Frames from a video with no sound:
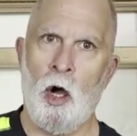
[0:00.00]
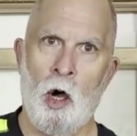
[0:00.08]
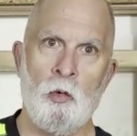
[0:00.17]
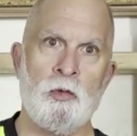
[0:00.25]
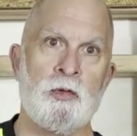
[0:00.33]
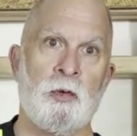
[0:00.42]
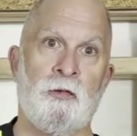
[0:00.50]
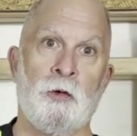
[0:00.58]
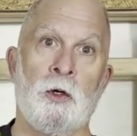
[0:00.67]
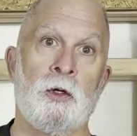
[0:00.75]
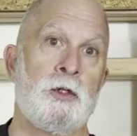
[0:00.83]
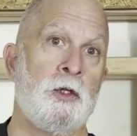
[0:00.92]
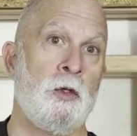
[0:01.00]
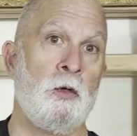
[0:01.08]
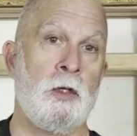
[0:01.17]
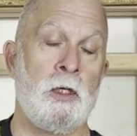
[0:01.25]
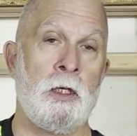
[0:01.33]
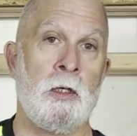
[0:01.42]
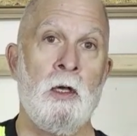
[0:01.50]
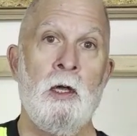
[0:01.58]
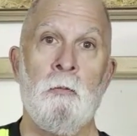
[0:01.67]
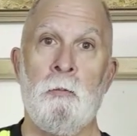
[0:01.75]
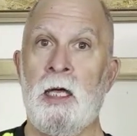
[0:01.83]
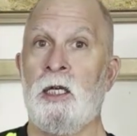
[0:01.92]
always refer to the
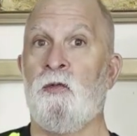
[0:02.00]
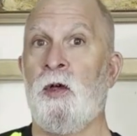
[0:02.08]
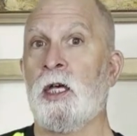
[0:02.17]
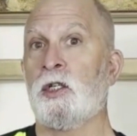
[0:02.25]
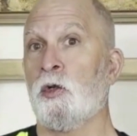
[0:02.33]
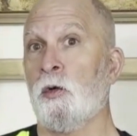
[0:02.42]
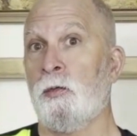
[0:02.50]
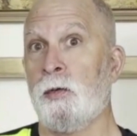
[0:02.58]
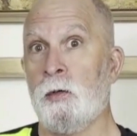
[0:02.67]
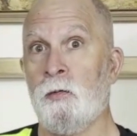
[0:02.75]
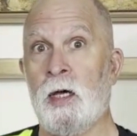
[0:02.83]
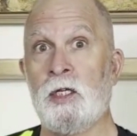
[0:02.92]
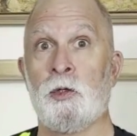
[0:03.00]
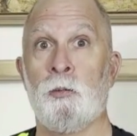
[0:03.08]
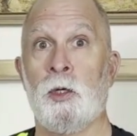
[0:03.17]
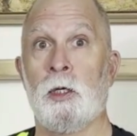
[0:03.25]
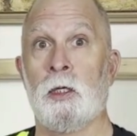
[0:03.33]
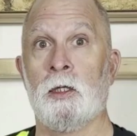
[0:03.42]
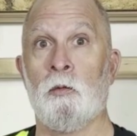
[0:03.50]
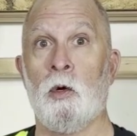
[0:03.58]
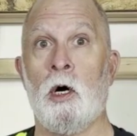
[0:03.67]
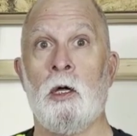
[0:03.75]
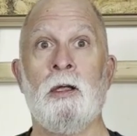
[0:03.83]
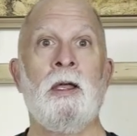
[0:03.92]
manufacturer of the device you're putting on the
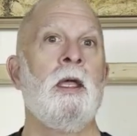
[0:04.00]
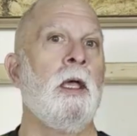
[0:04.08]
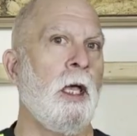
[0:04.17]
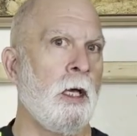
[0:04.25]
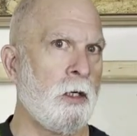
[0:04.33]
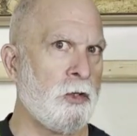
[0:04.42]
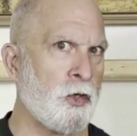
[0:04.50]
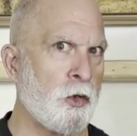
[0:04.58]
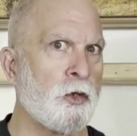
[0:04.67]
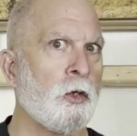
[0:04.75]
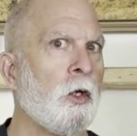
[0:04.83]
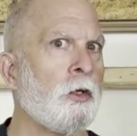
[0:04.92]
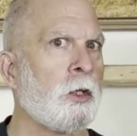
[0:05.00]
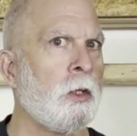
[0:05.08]
wall and consult your